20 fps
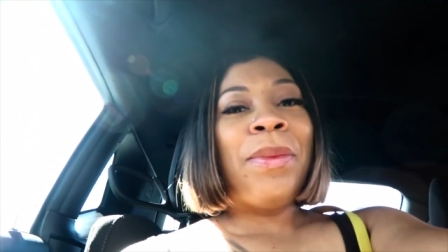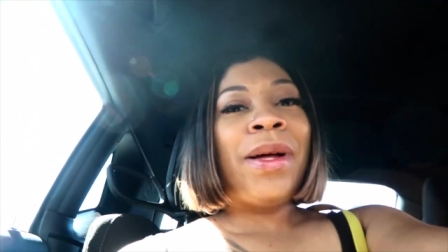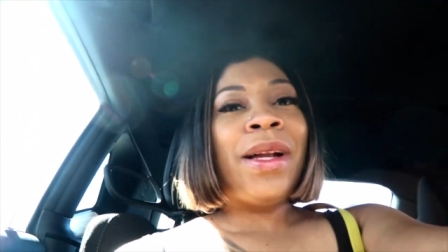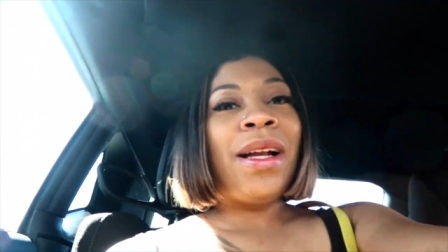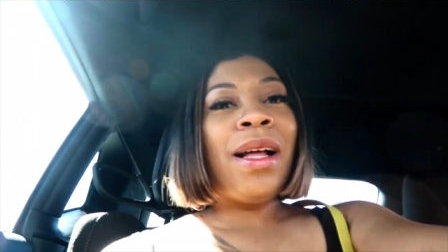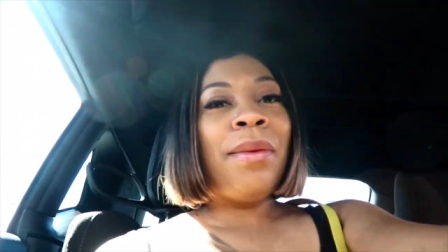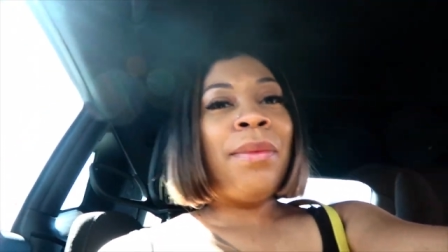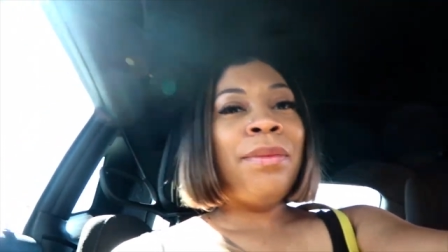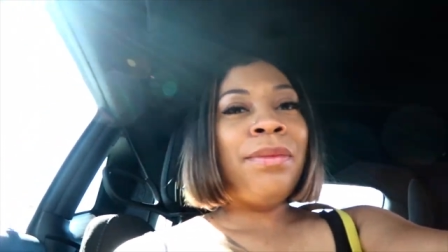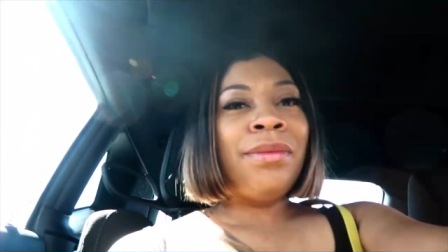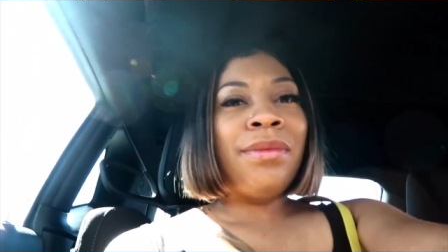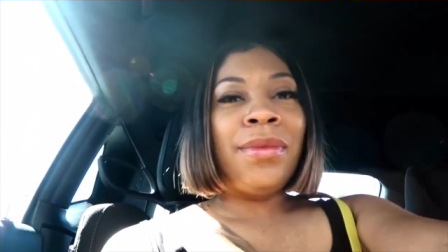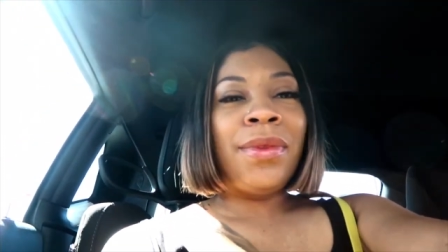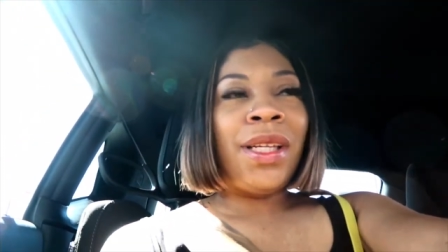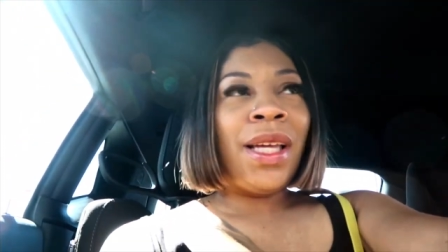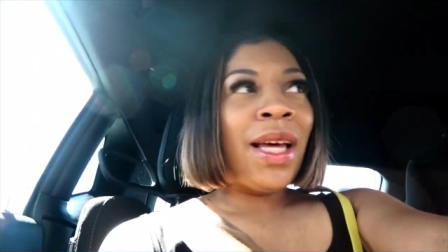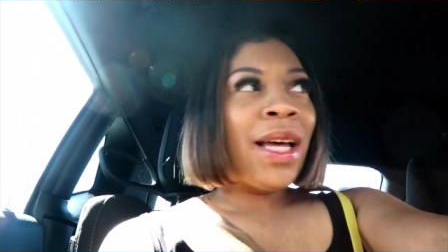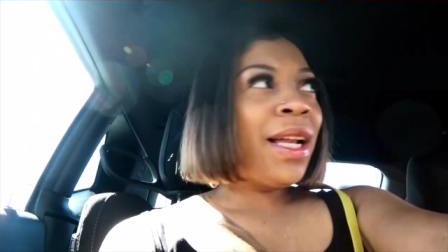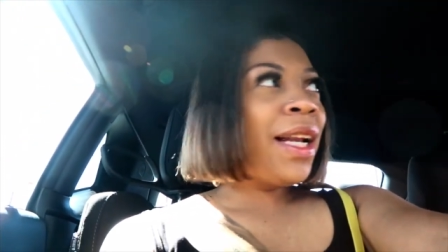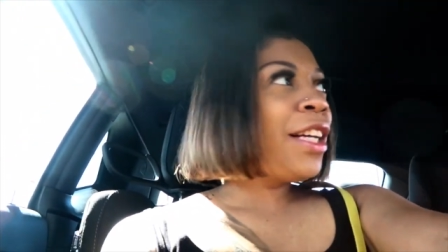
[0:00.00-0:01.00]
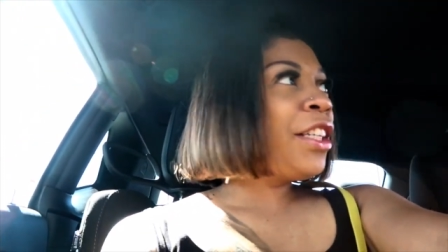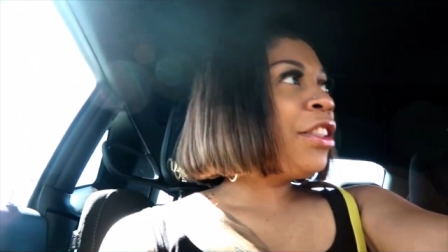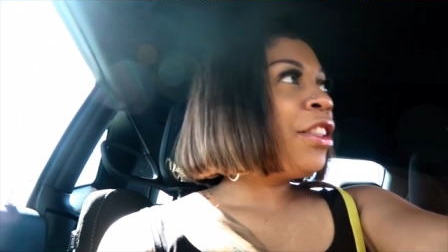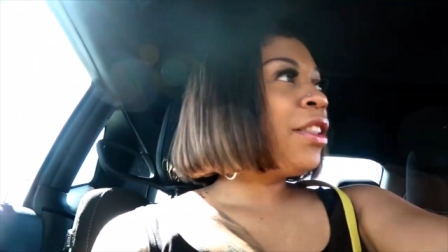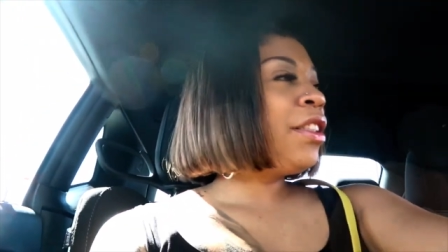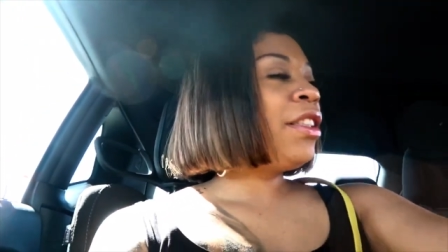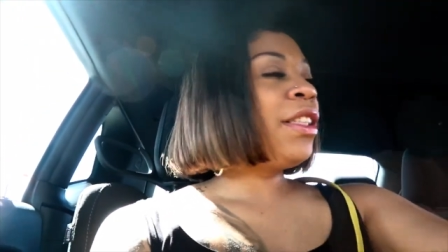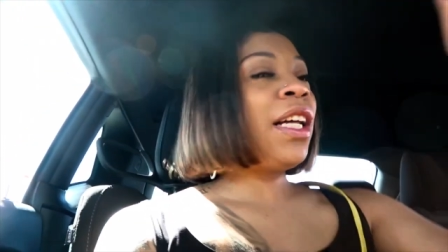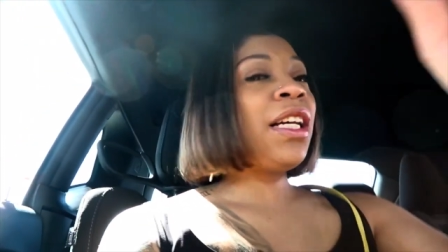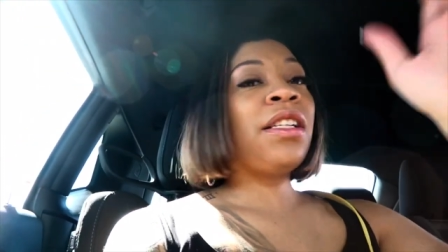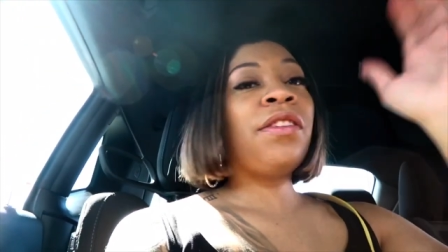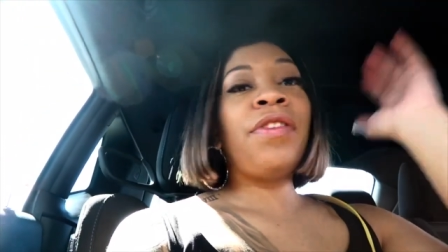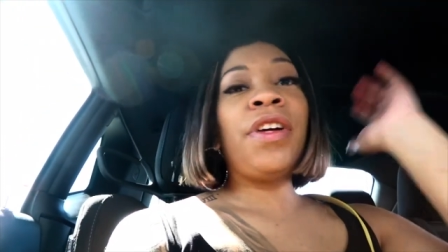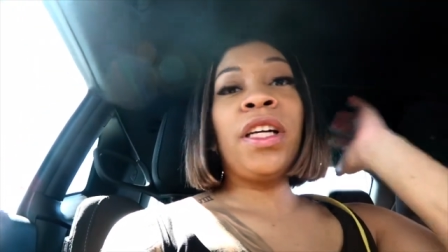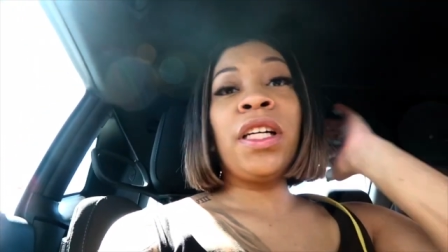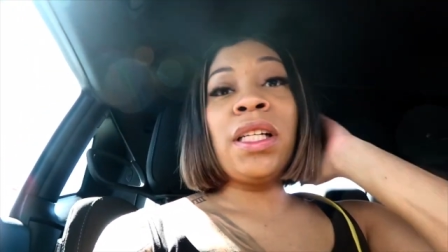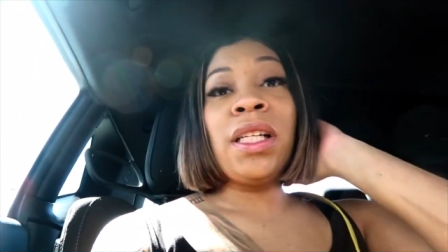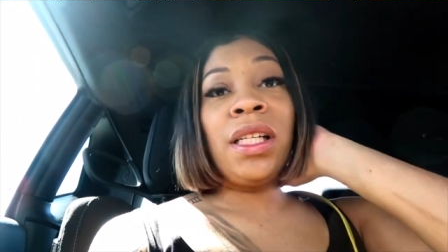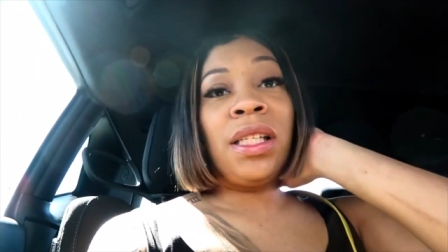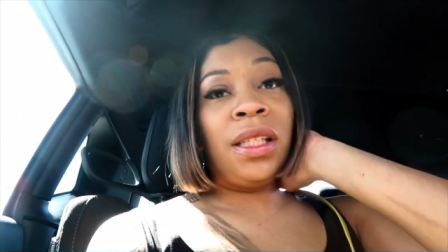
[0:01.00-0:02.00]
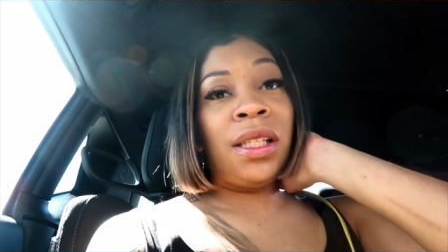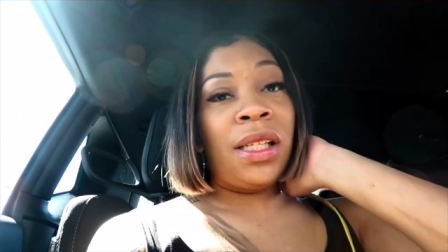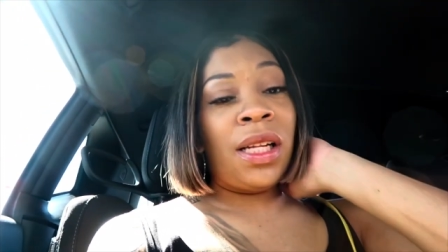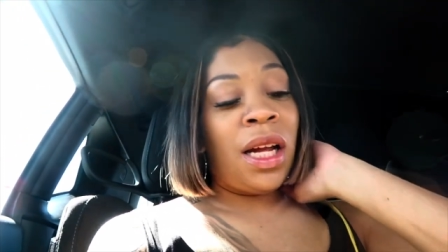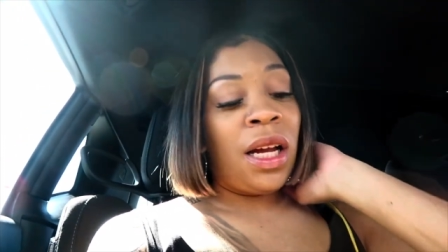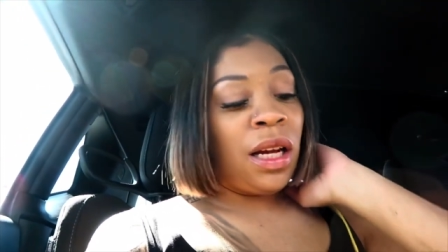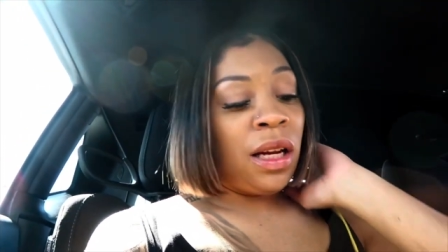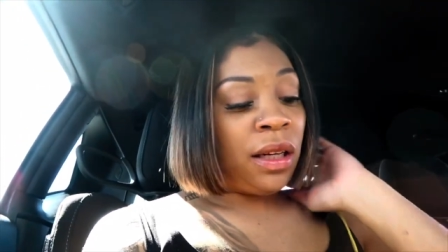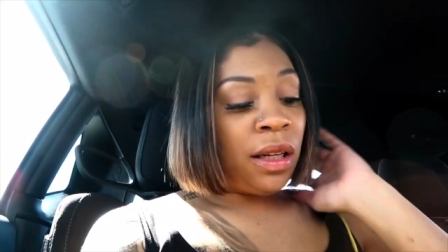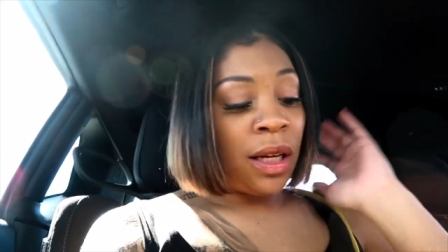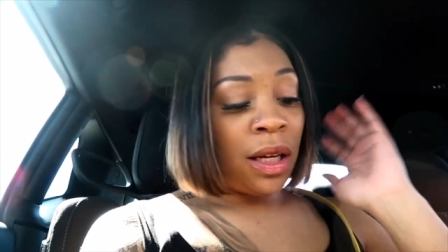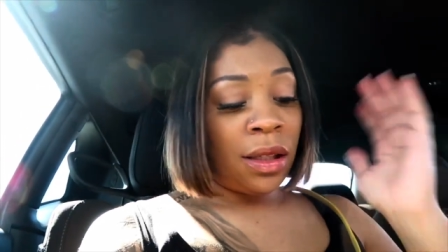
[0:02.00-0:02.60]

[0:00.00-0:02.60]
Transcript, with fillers: but I'm yeah, that's that's fucking insane.